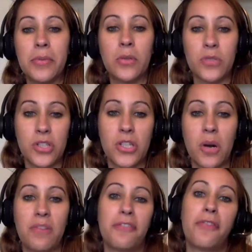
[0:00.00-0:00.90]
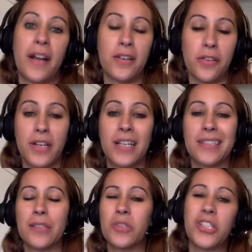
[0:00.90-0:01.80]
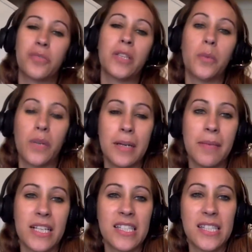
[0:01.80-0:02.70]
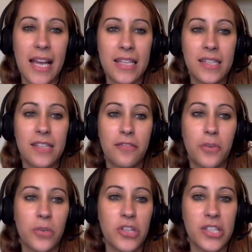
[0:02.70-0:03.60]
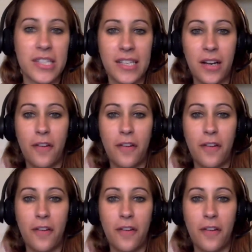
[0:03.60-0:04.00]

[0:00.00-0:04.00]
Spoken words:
don't just go and find all the content, which it really wouldn't make sense if you were just,